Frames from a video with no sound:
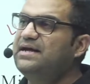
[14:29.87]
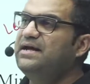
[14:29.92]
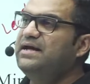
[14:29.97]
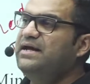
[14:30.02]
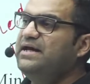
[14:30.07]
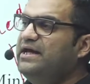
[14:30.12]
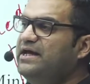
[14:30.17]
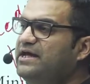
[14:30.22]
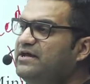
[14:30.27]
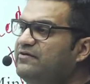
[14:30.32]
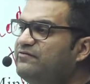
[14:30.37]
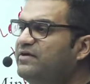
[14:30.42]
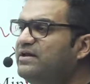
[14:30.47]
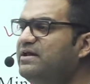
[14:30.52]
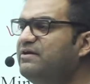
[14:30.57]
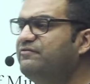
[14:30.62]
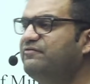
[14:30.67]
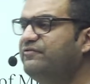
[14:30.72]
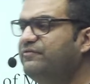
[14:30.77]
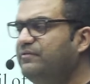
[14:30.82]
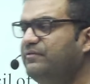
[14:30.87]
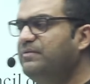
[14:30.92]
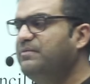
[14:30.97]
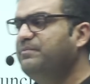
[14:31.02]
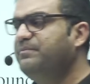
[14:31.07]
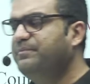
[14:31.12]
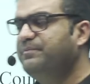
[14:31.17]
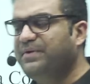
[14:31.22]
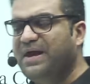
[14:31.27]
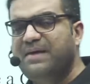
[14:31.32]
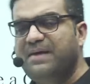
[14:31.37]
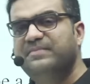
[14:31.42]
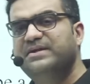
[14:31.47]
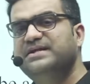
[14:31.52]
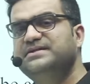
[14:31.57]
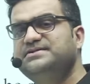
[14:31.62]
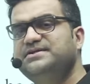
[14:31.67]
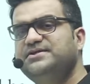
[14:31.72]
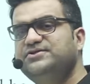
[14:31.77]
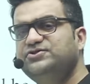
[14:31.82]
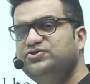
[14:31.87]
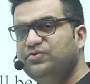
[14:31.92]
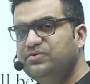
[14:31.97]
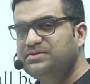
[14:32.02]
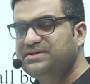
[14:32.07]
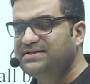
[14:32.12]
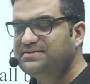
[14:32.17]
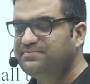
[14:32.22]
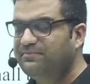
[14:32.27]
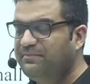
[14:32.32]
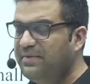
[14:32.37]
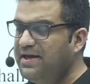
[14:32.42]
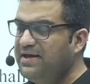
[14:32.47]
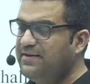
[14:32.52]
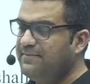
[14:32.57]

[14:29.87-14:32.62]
even if Prime Minister chooses me